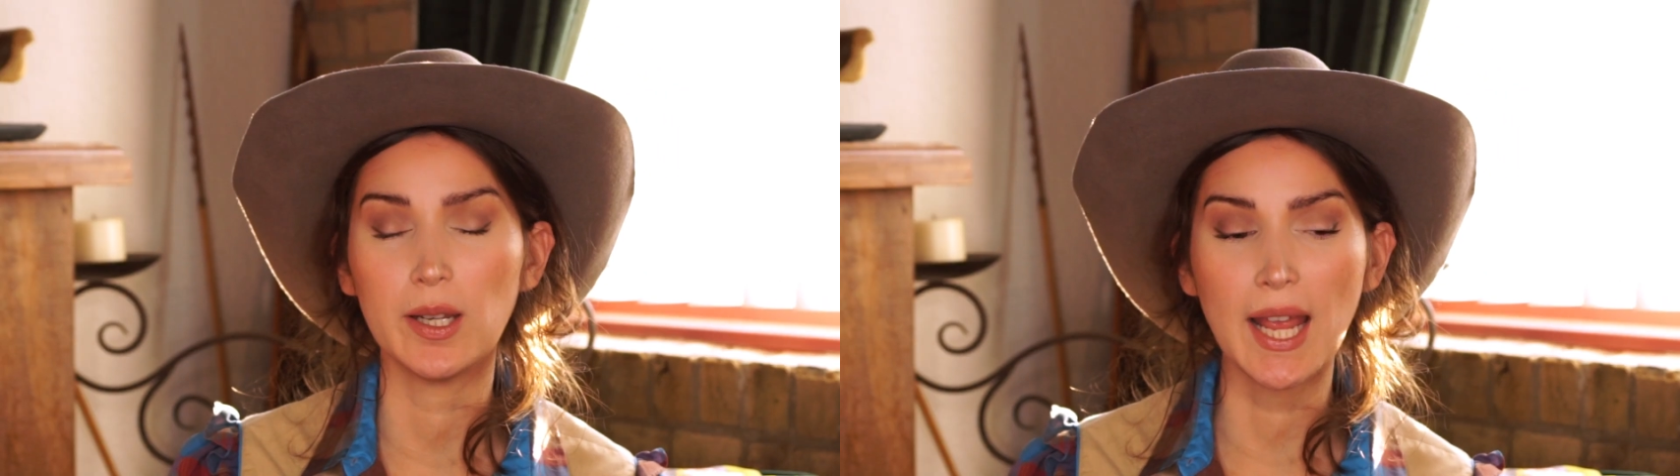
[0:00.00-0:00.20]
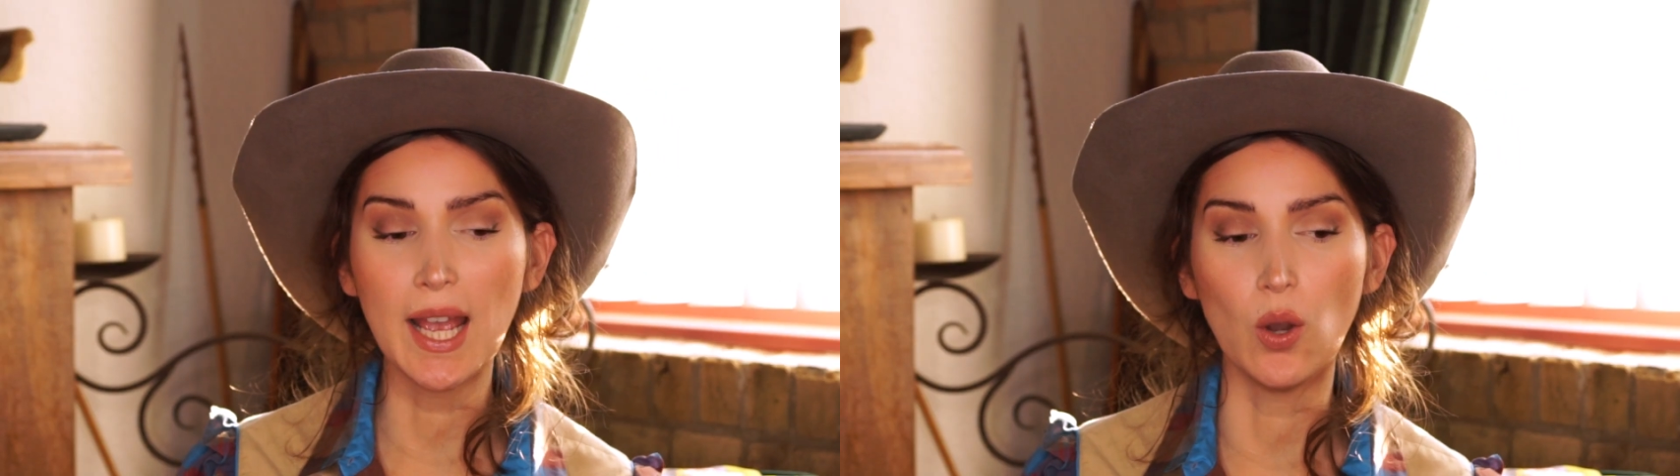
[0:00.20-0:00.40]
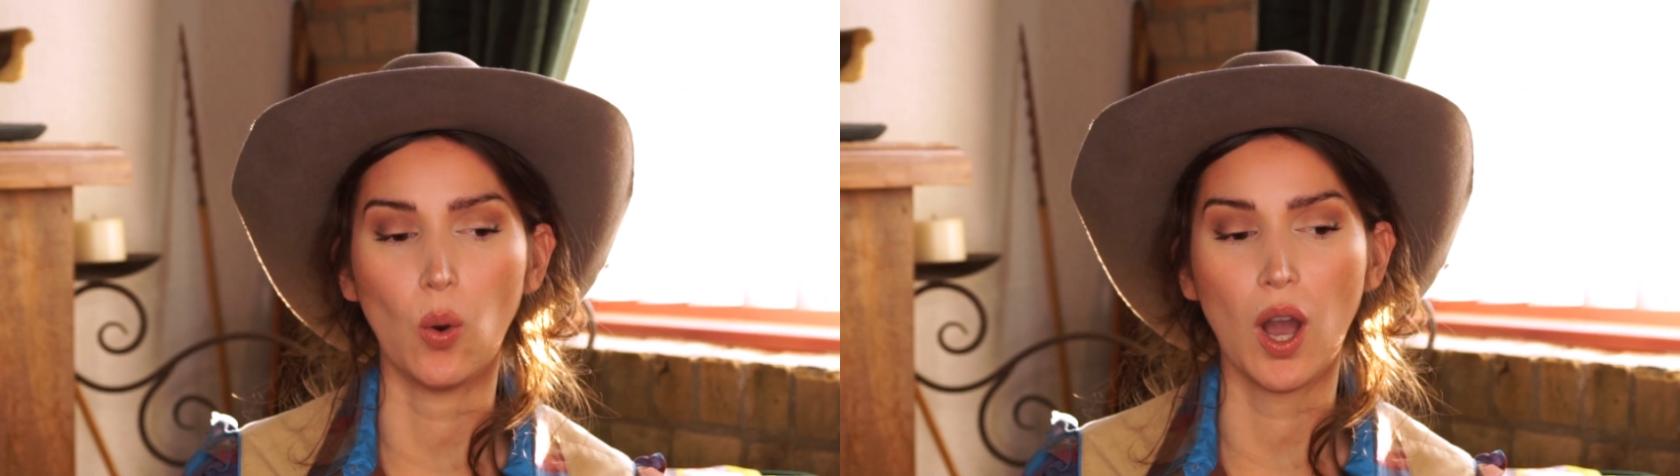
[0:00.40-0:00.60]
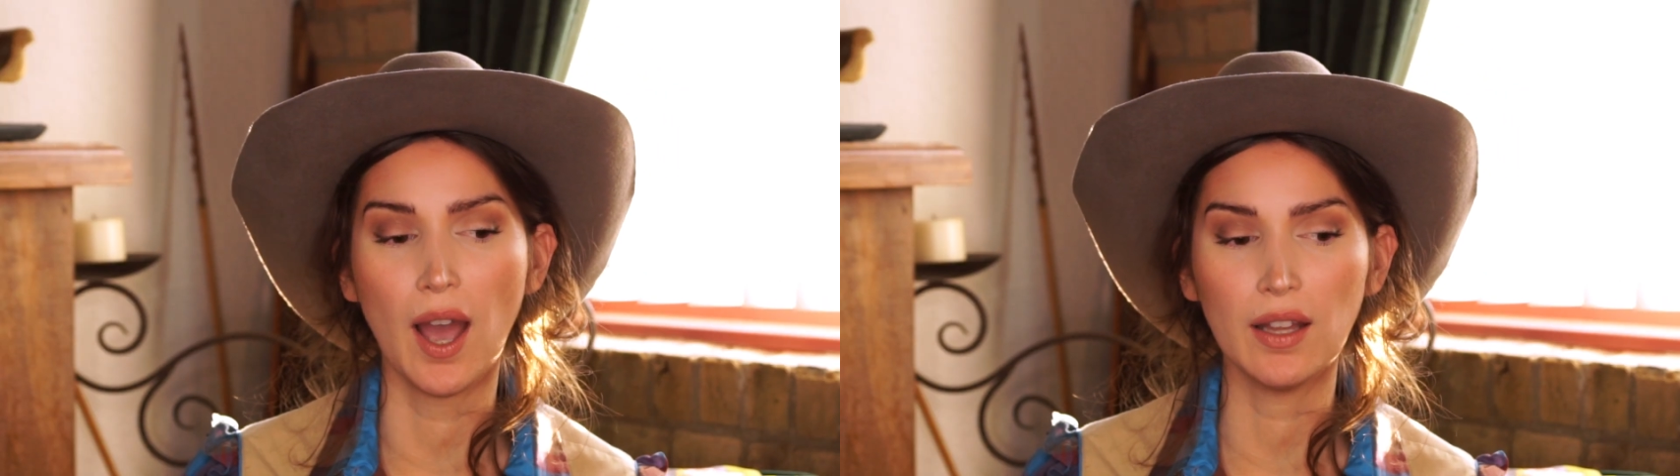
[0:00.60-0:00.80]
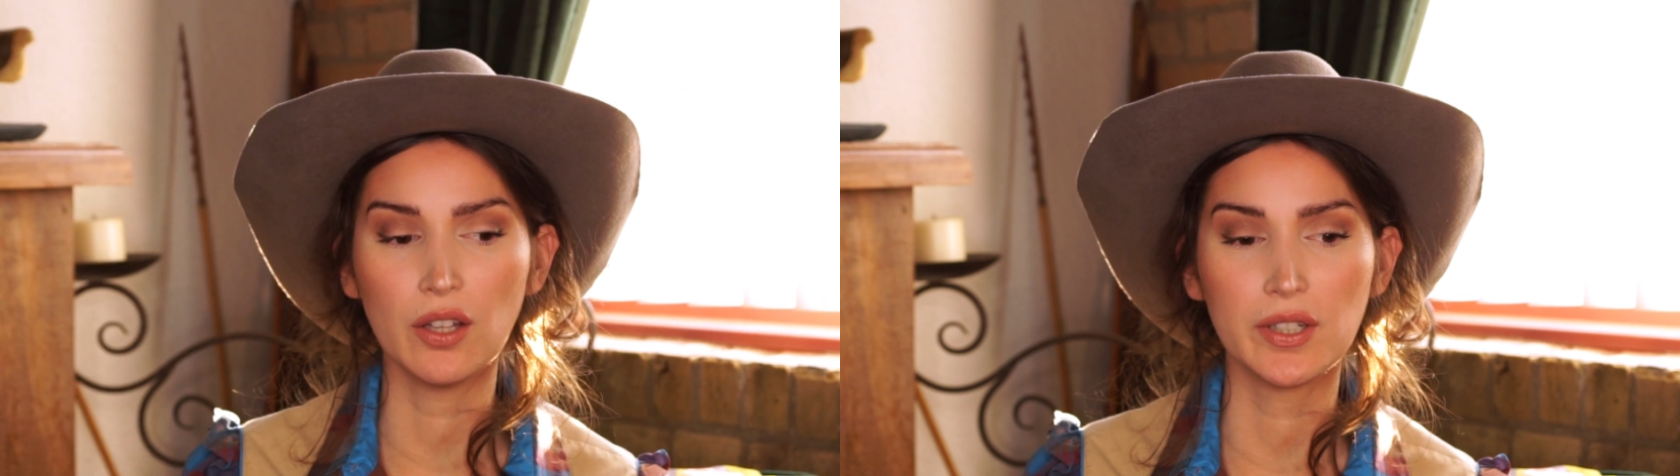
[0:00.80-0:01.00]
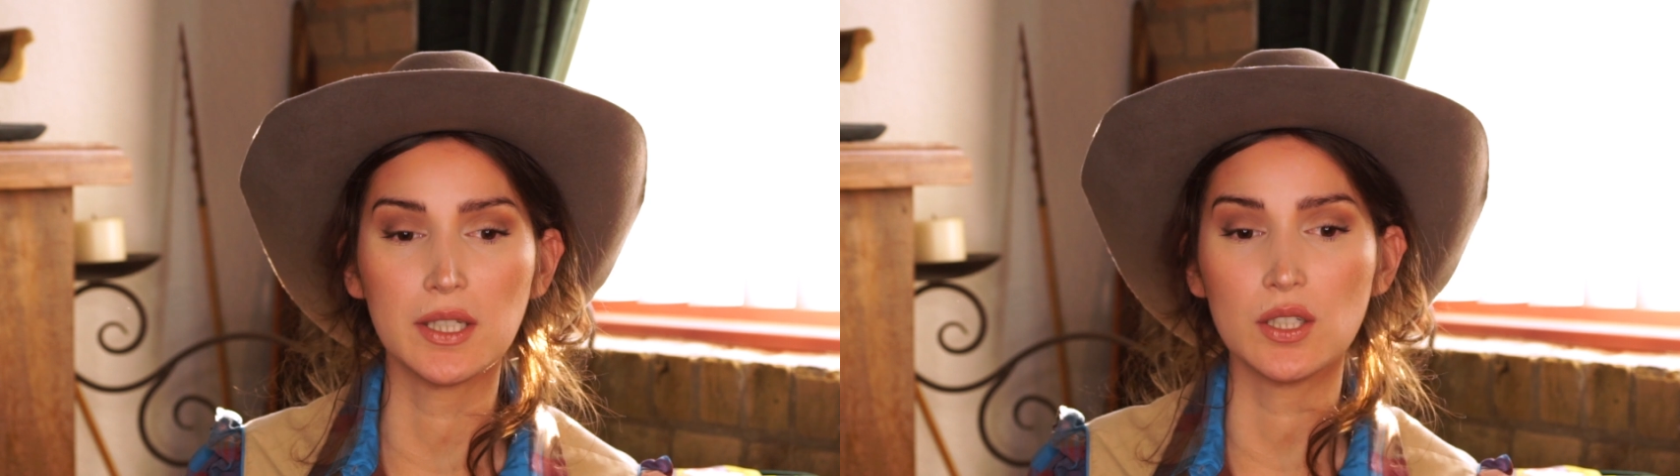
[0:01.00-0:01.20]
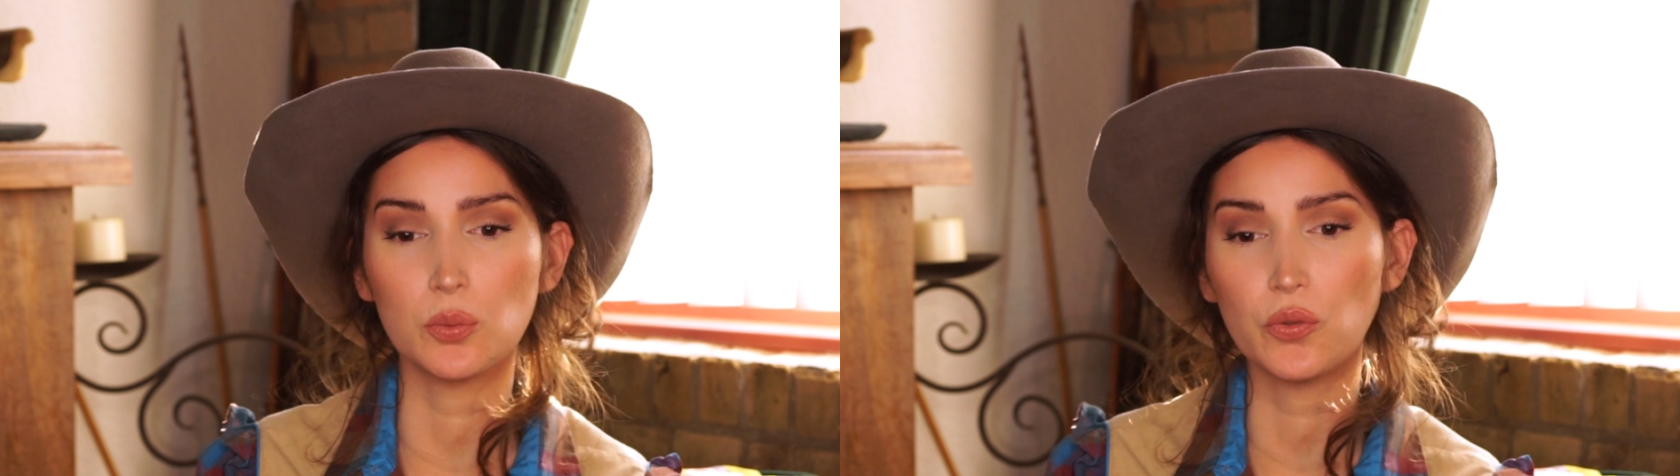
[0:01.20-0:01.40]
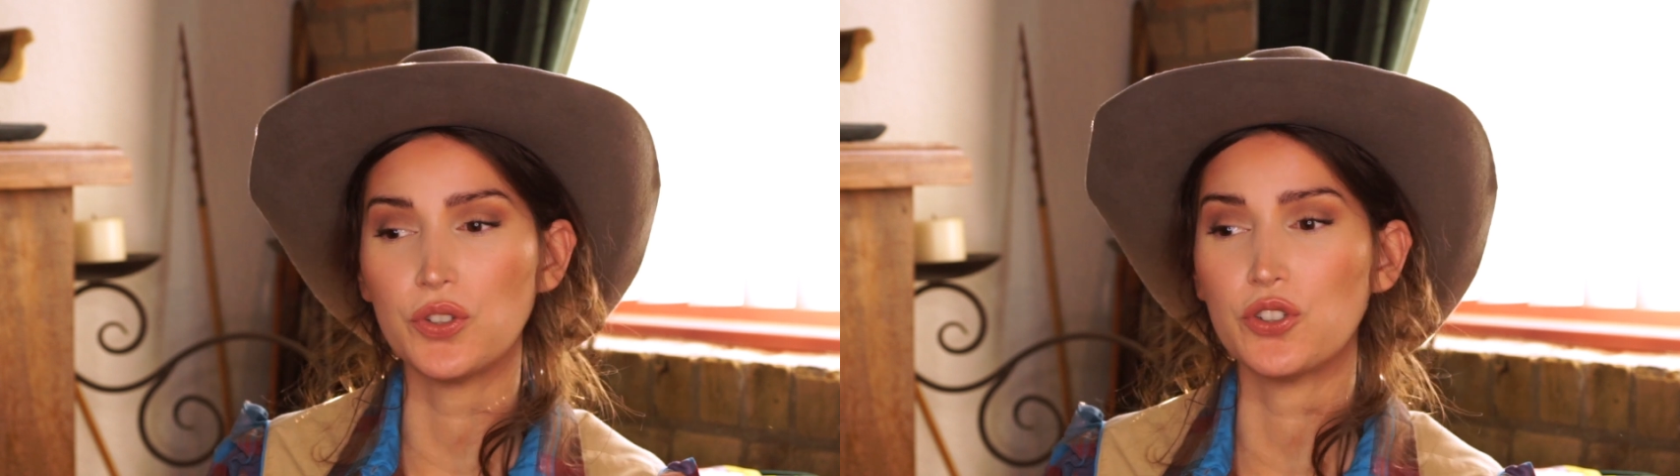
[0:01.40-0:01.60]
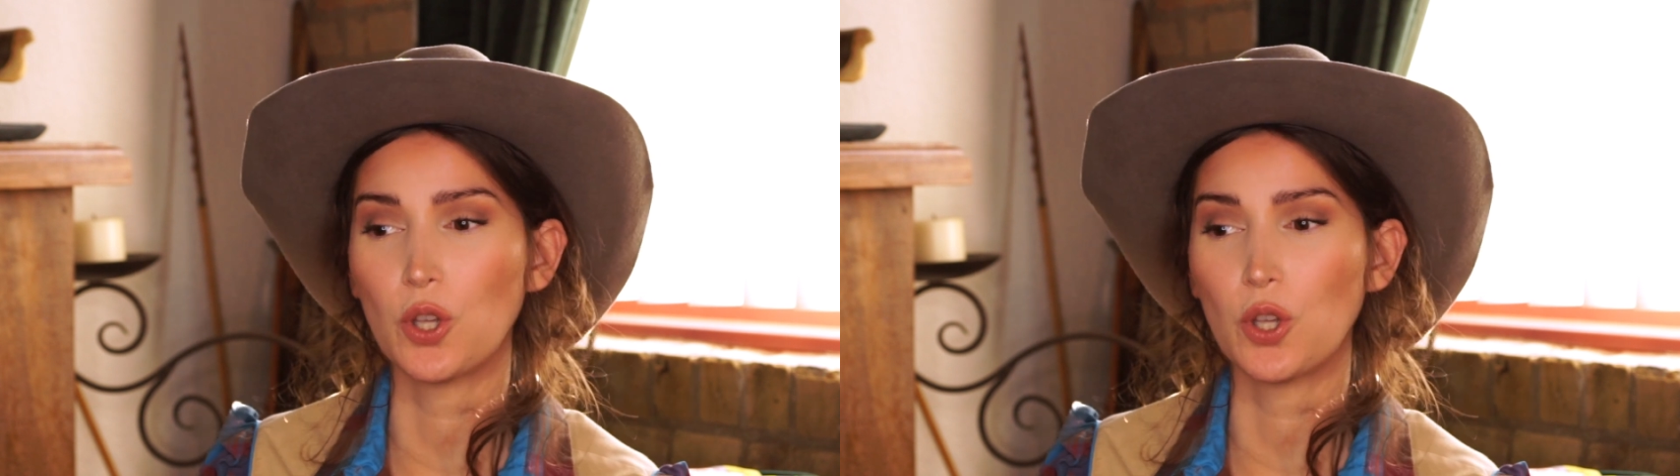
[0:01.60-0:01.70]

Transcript: now. I love 80s movies so